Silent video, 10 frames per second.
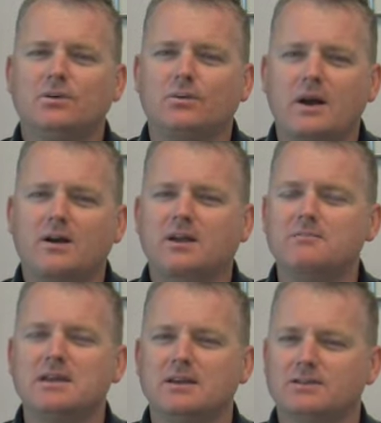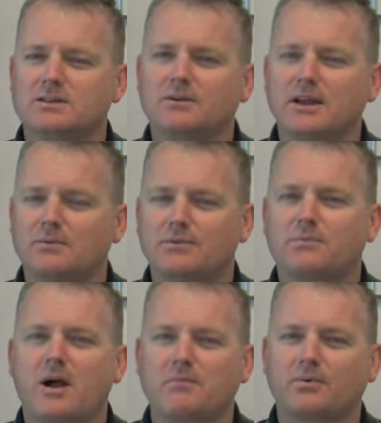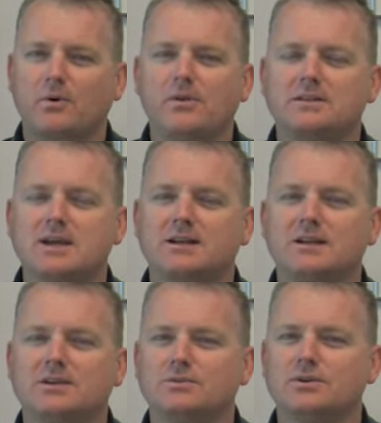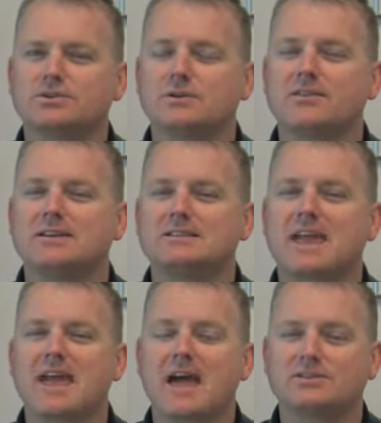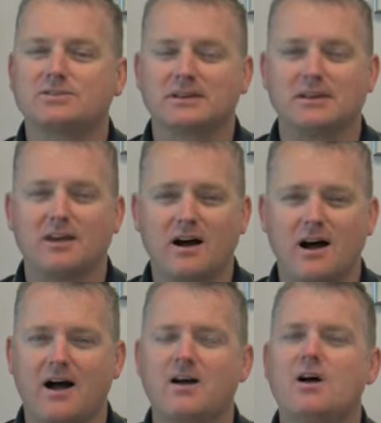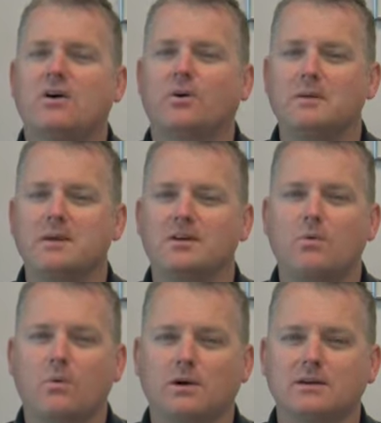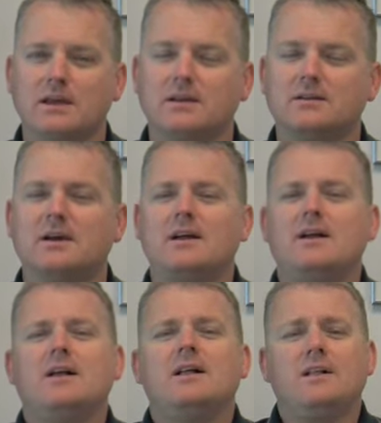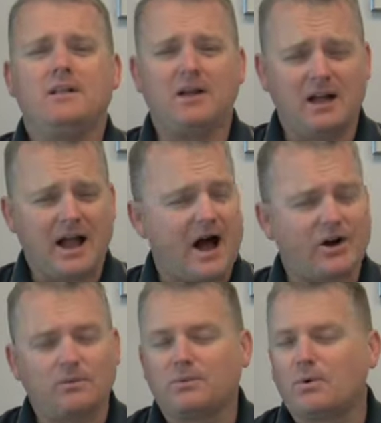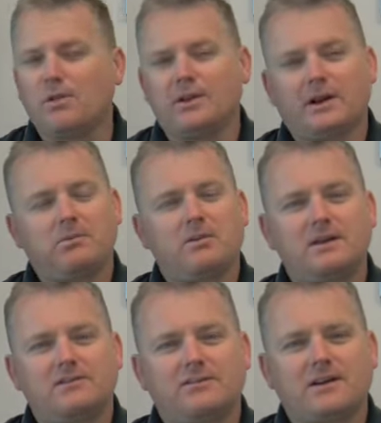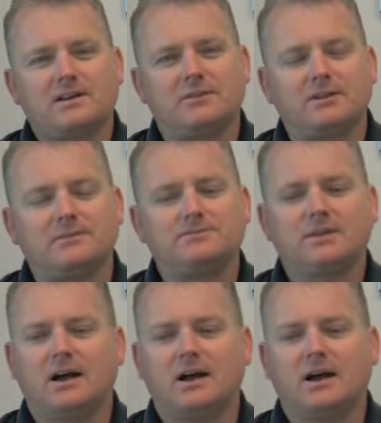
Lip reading: Rudder can be integrated with proper rolling technique to ensure that it's canceling yaw or being coordinated. How do we roll an airplane effectively?